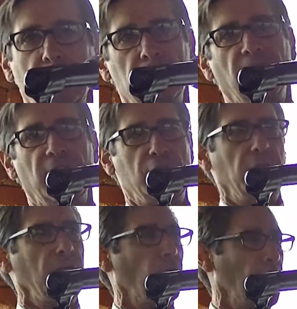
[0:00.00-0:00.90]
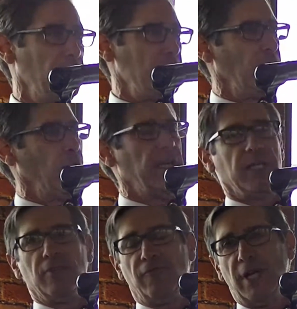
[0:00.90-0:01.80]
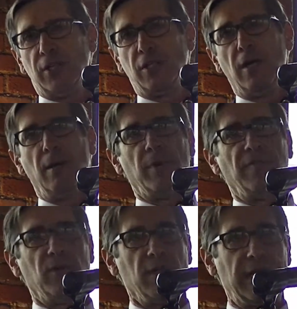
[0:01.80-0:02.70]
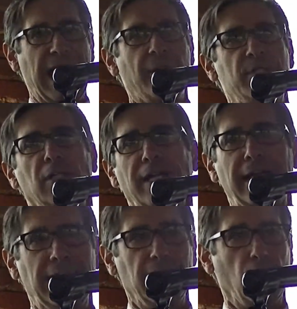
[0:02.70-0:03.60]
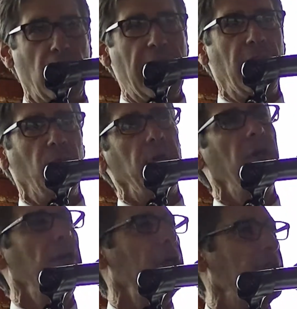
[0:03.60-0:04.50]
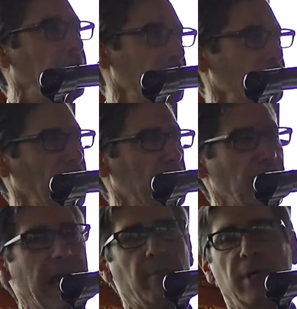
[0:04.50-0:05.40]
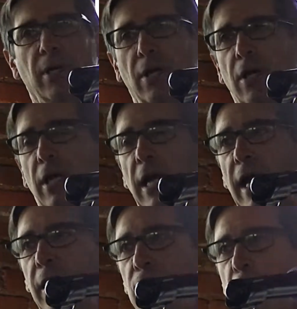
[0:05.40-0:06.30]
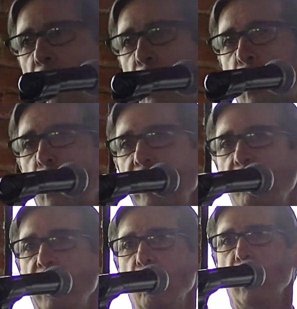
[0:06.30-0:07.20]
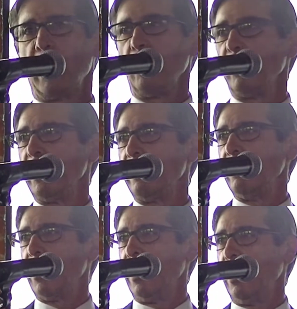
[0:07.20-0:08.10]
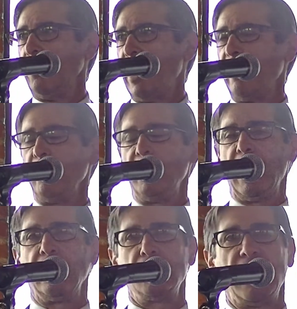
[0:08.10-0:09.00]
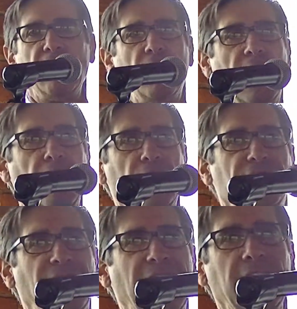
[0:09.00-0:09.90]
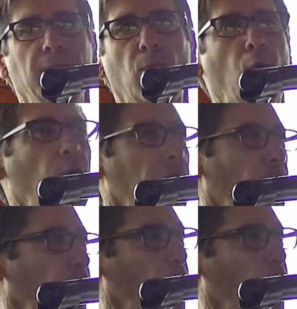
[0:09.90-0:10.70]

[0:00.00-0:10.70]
fish eat the worms and we eat the fish. But if you encapsulate it in the ground, that doesn't happen. And so we've been working with Ohio EPA and State of Ohio to find more and more